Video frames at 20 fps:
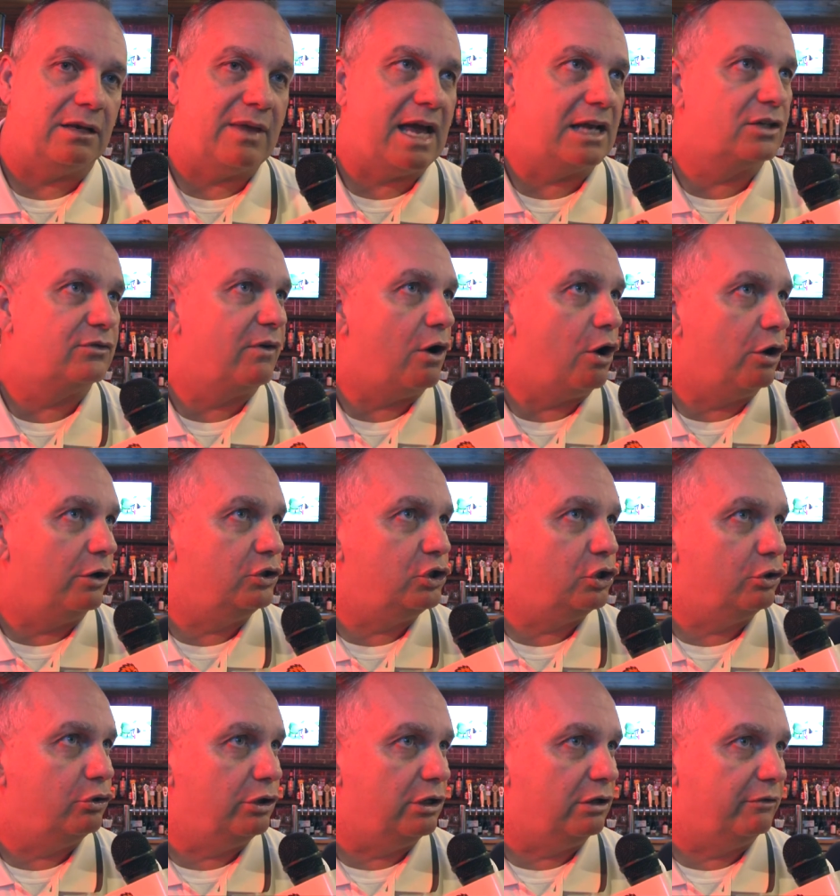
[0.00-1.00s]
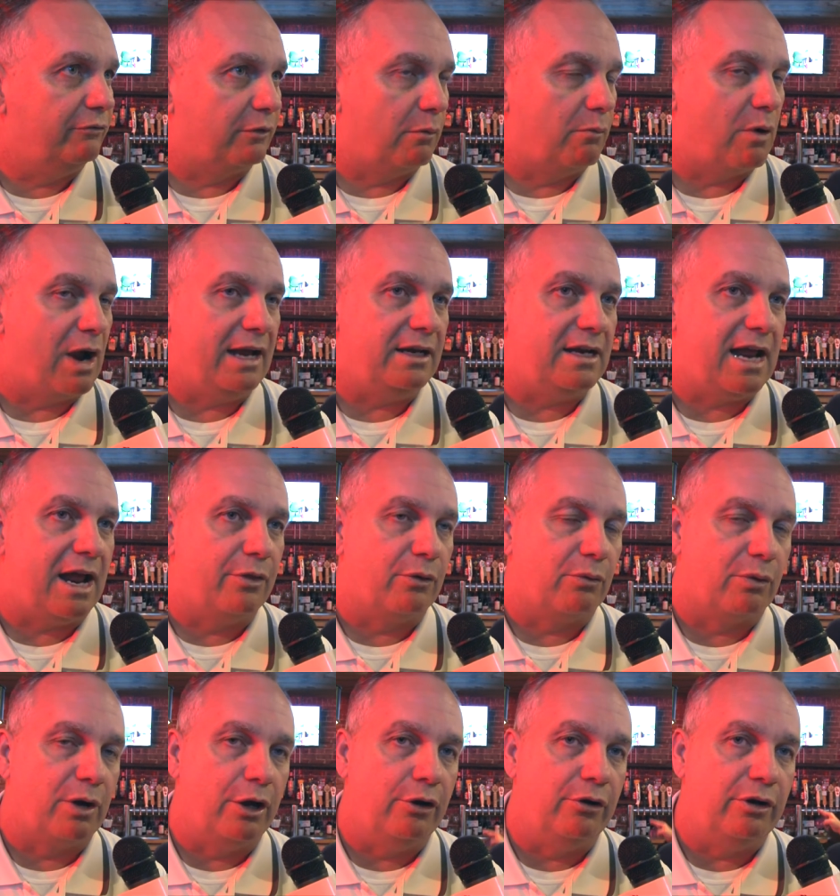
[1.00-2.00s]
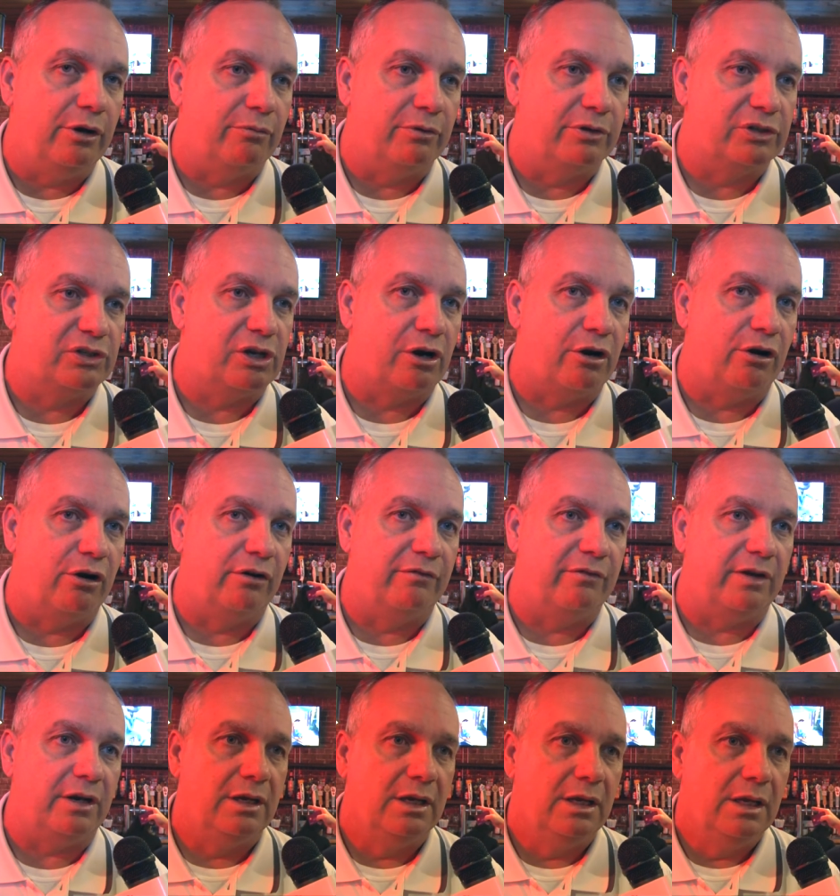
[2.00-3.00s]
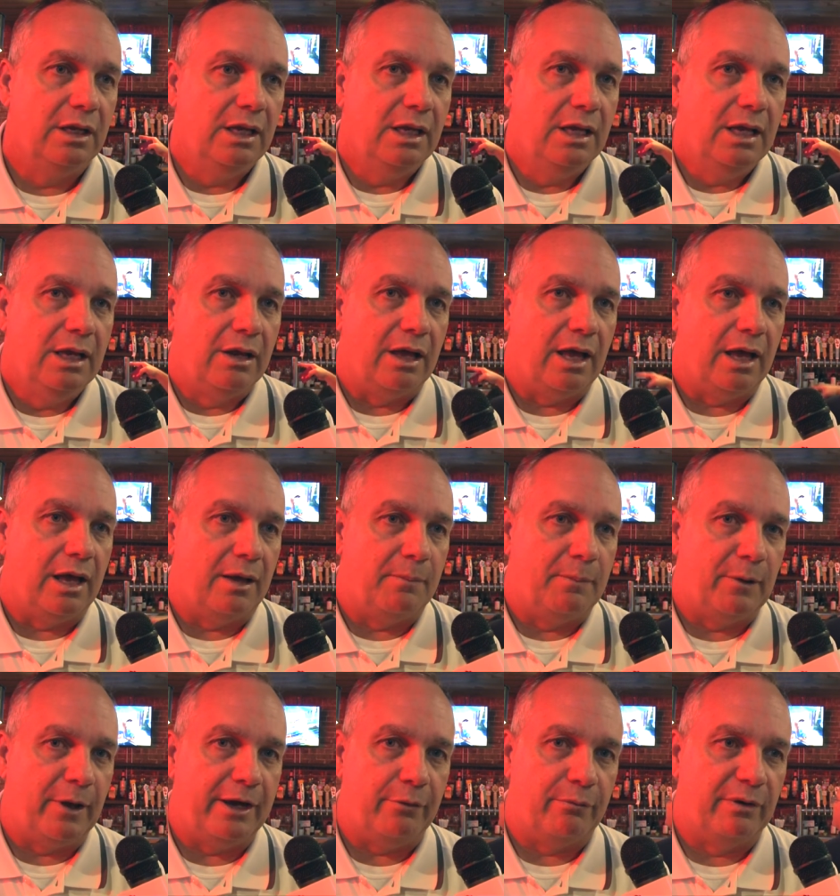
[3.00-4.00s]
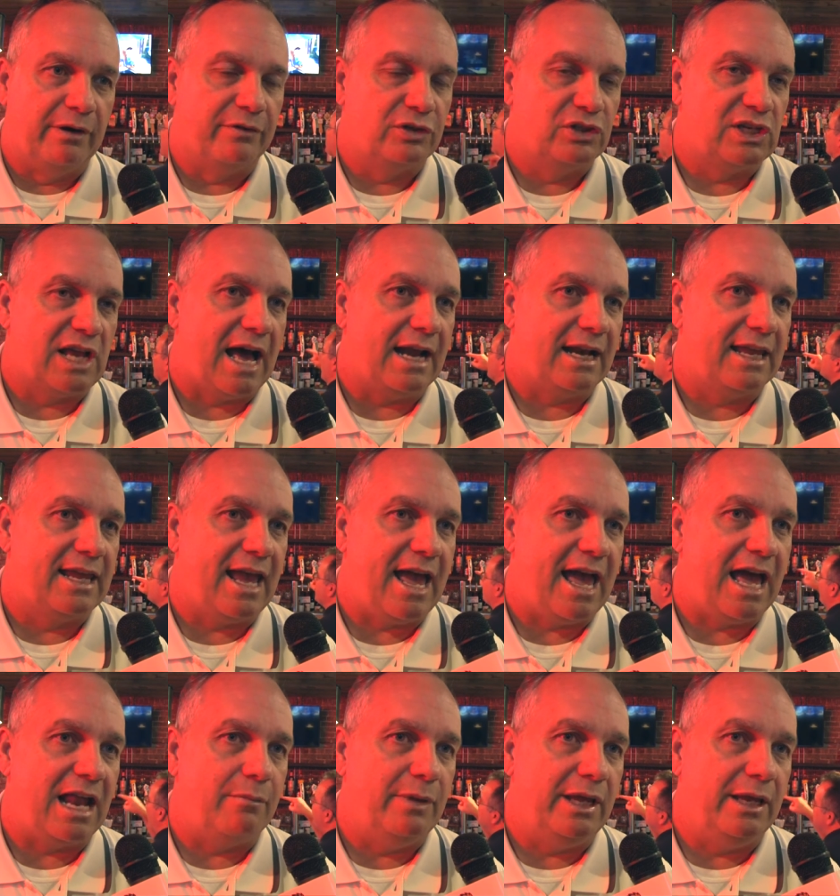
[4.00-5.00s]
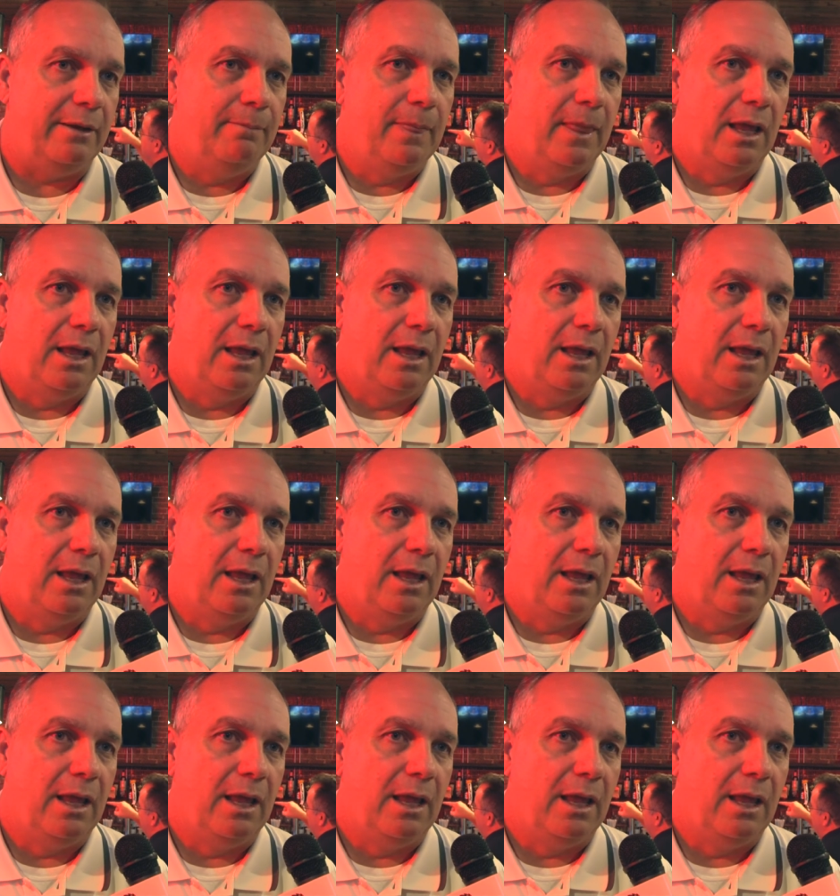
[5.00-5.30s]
and that's Vaughn Julian from right down the road in reserve at played at Riverside Academy,